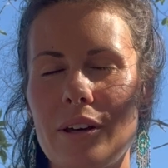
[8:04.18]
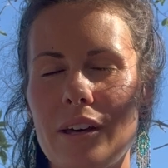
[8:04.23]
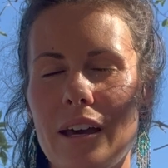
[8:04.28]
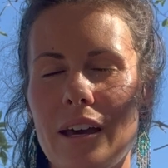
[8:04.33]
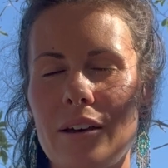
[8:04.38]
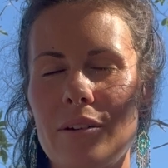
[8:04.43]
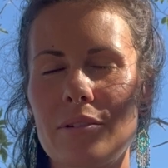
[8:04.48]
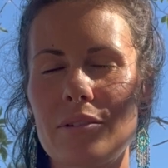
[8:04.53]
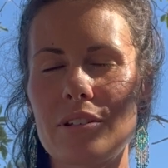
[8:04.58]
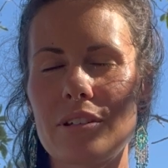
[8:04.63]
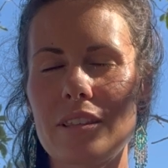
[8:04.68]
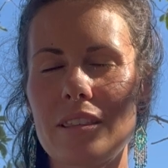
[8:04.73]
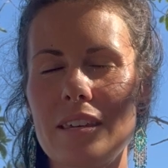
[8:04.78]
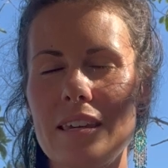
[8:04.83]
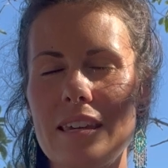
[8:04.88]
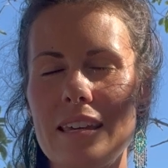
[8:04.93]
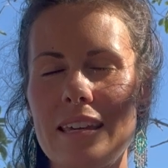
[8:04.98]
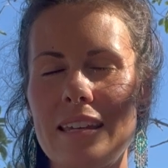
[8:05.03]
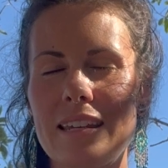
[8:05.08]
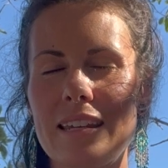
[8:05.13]
count to
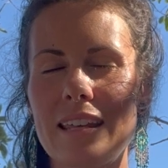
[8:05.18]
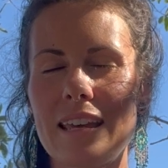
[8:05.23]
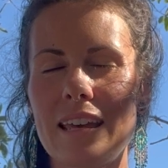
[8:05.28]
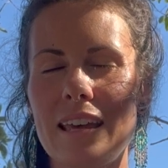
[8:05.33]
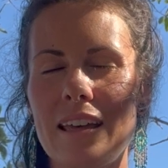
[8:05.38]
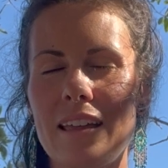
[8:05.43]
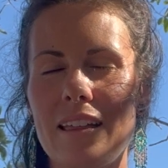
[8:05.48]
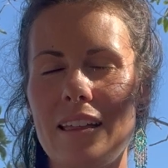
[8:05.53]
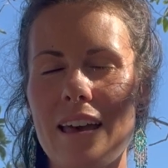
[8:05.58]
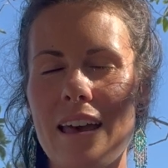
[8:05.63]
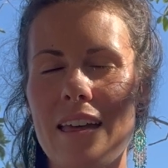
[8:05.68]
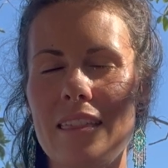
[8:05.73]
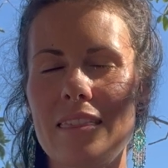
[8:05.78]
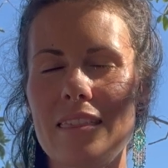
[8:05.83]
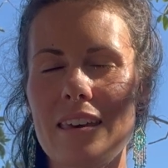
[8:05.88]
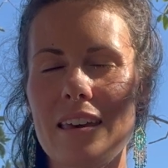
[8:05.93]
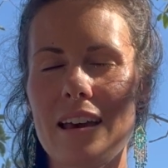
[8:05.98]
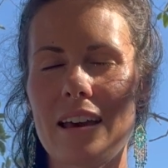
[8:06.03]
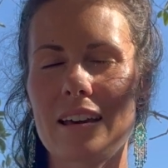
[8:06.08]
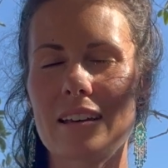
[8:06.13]
the inhale and
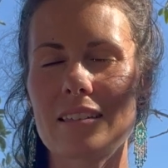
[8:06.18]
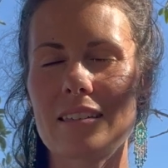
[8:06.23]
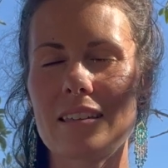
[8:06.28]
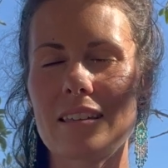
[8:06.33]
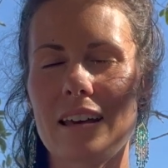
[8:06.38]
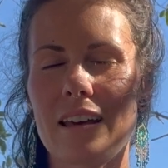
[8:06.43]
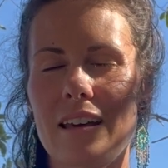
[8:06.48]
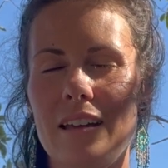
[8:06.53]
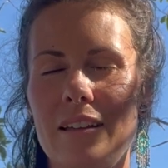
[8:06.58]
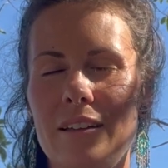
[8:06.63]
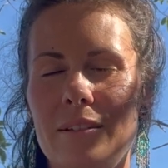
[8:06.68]
the exhale.